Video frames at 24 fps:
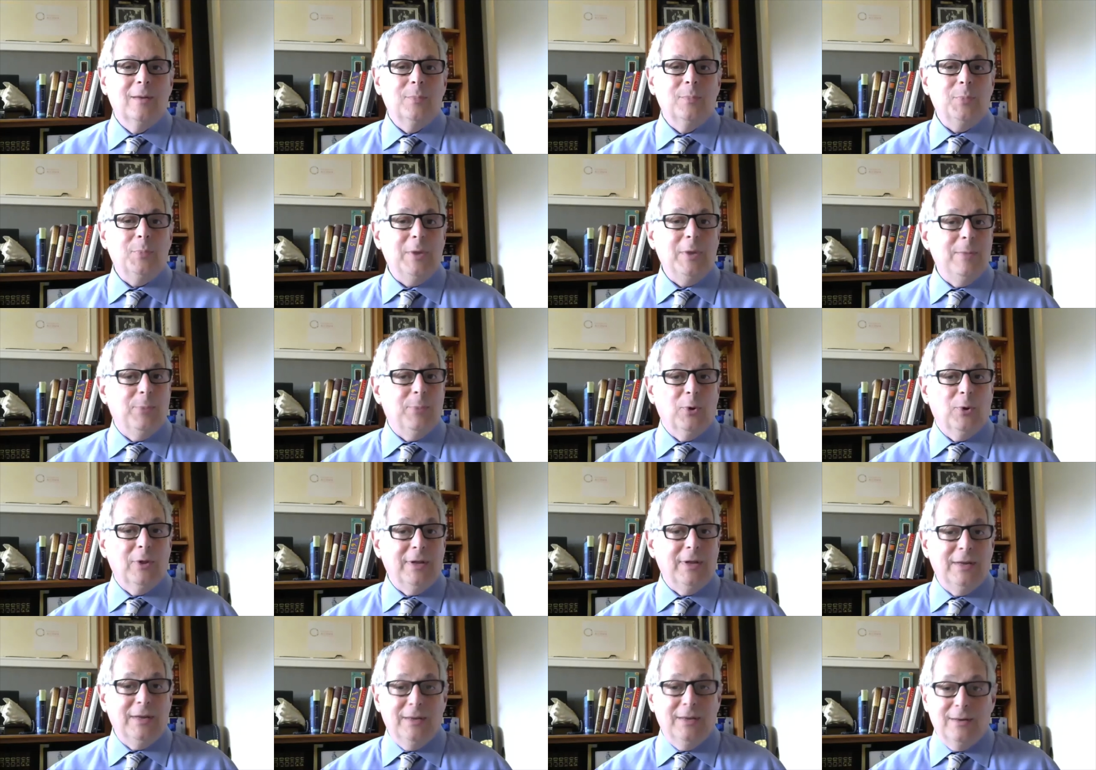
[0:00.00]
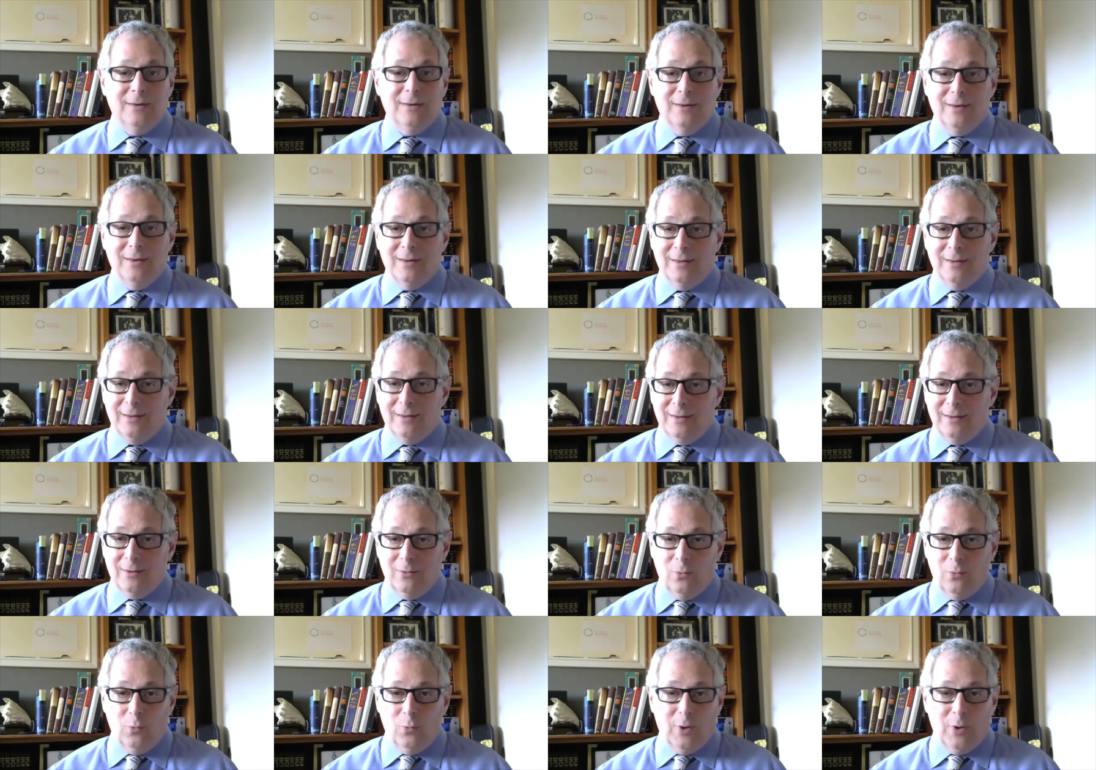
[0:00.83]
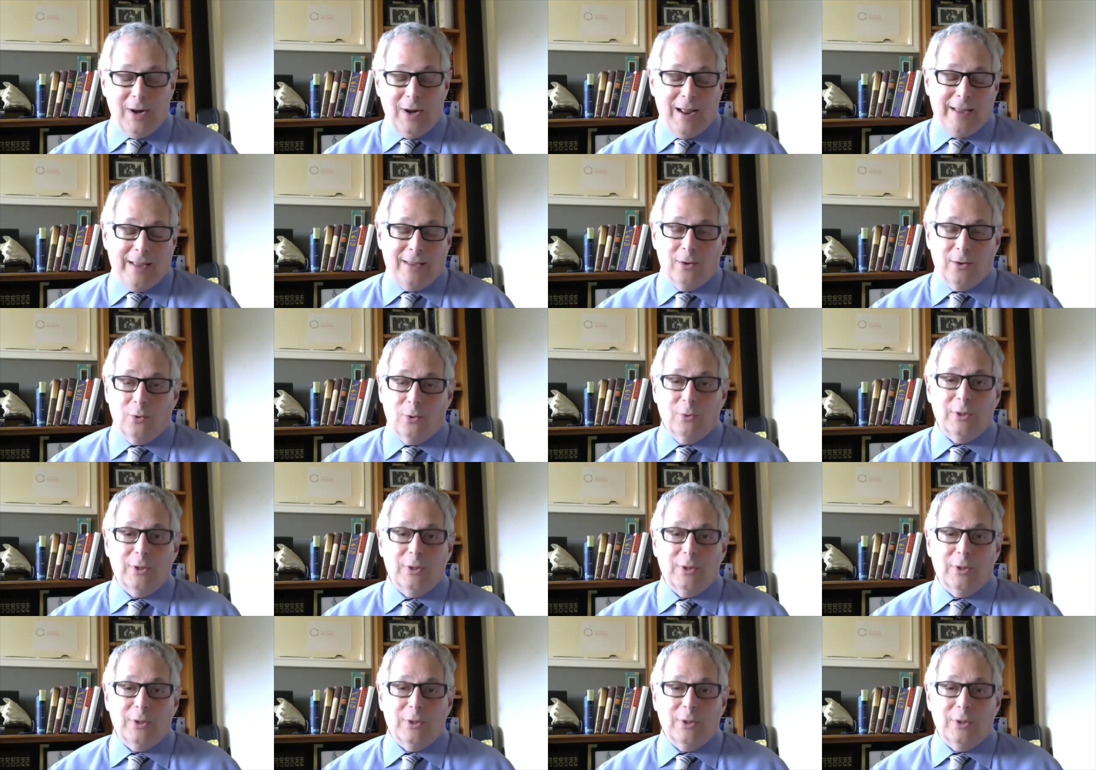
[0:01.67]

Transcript: people in what I can only